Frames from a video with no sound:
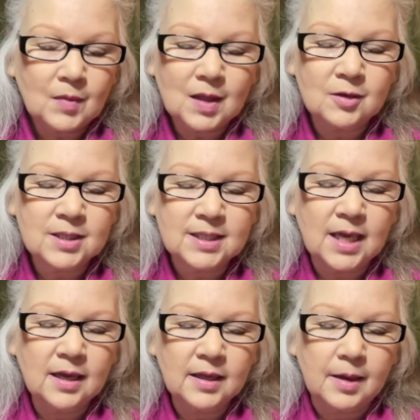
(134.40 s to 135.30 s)
they're
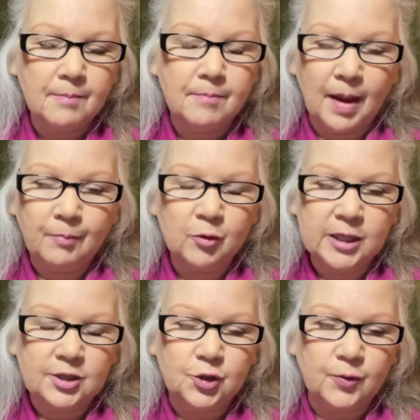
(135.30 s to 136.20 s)
seeing like a
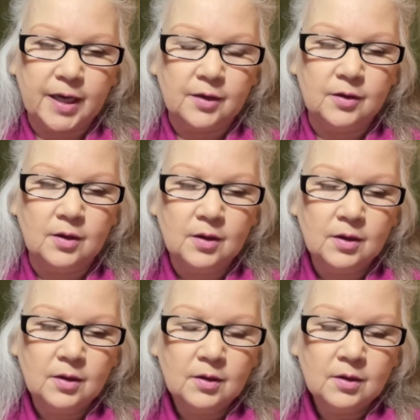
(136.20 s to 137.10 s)
memory trail,
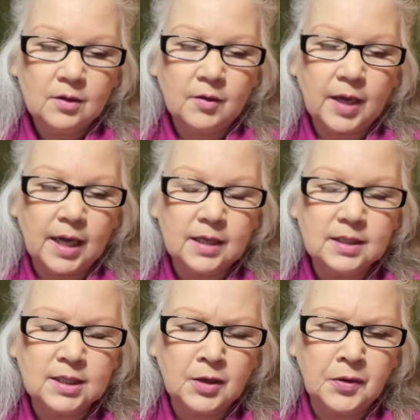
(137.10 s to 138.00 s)
okay?
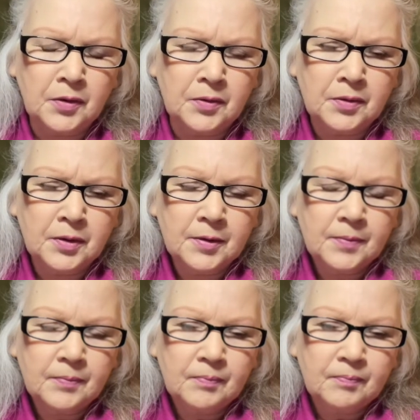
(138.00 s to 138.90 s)
So
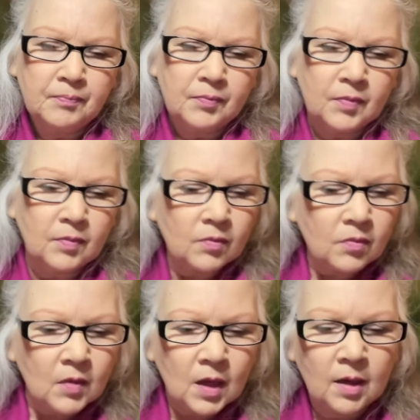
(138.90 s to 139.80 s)

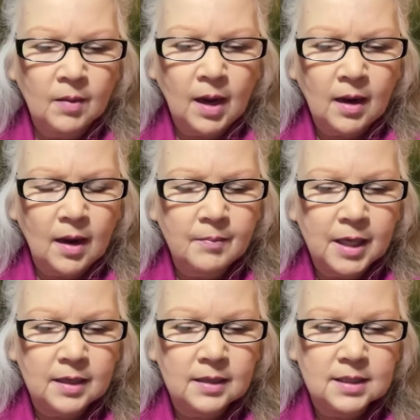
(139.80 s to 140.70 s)
I'm
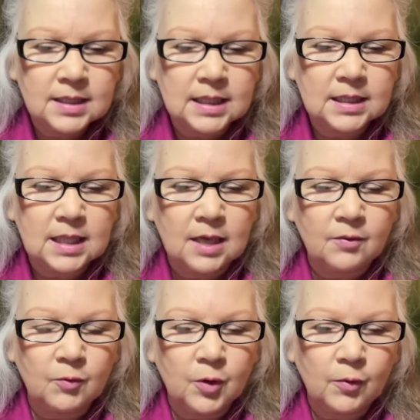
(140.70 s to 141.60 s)
getting the sense that
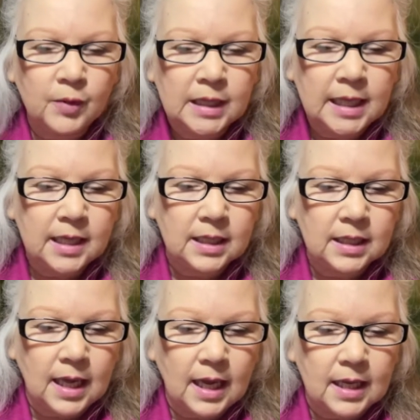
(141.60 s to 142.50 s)
we're relating
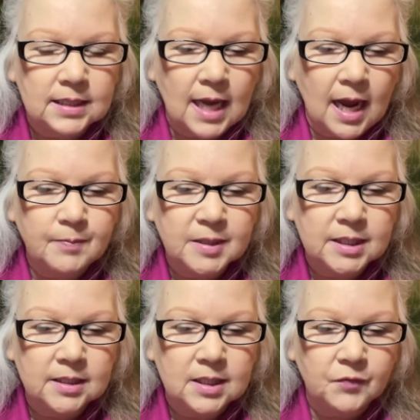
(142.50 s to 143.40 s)
that
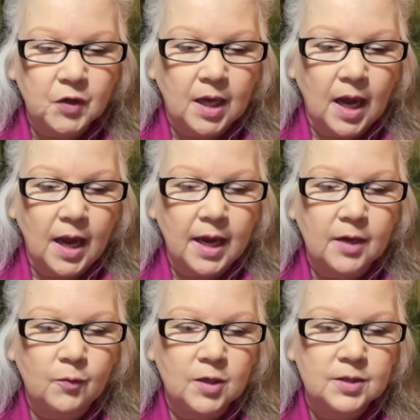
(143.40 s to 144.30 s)
absence of the
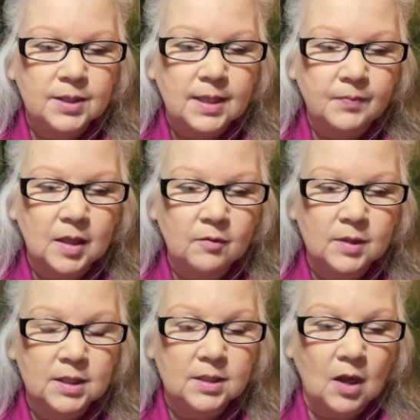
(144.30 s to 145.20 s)
guide where something
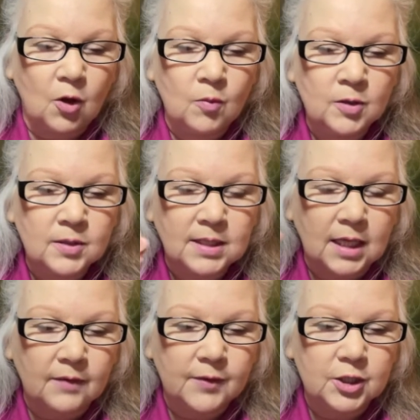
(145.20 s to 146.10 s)
was almost
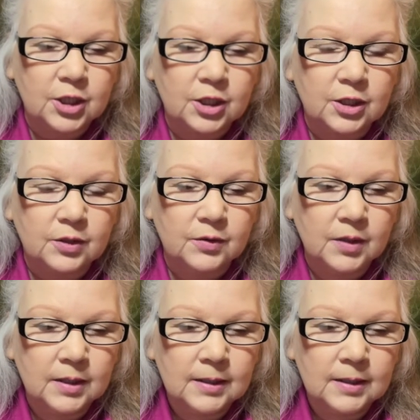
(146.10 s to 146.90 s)
given to you